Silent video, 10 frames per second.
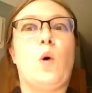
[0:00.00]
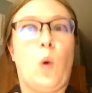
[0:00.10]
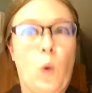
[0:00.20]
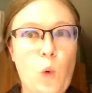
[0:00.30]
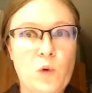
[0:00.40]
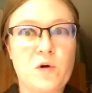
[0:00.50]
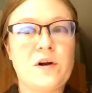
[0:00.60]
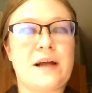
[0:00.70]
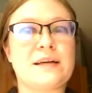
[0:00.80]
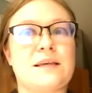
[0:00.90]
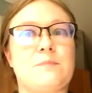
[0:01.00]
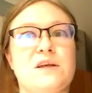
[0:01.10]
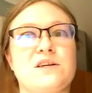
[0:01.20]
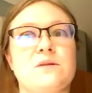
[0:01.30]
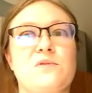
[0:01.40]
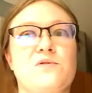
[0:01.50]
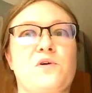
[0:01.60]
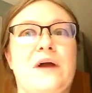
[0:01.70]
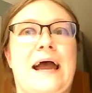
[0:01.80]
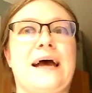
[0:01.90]
or, as I mentioned
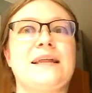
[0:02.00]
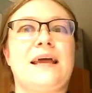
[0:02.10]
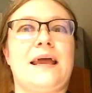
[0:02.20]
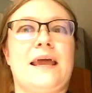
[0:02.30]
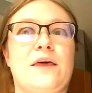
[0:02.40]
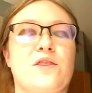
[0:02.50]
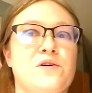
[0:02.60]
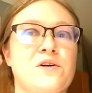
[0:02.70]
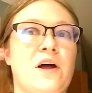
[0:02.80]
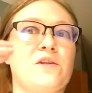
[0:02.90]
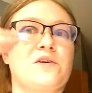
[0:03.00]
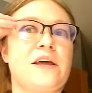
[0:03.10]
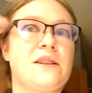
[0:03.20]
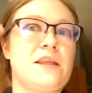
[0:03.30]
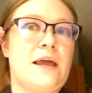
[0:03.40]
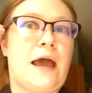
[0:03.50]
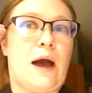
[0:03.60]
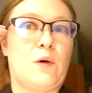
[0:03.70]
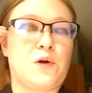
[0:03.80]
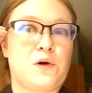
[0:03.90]
before, add a third color in the
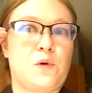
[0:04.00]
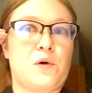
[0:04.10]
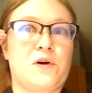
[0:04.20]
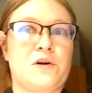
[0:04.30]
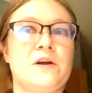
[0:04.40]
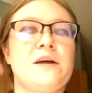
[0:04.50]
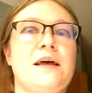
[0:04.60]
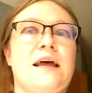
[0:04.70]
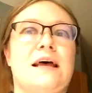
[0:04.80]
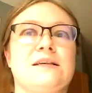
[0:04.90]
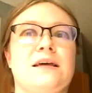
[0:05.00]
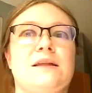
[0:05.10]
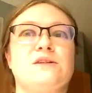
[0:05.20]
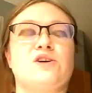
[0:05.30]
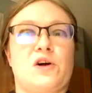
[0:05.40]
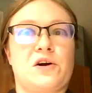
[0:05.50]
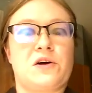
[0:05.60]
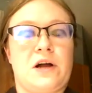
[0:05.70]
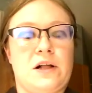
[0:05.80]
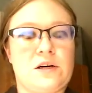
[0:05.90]
outer corner as a darker
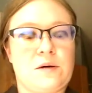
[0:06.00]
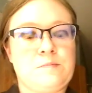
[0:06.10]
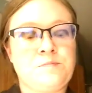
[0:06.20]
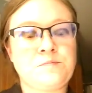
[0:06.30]
color.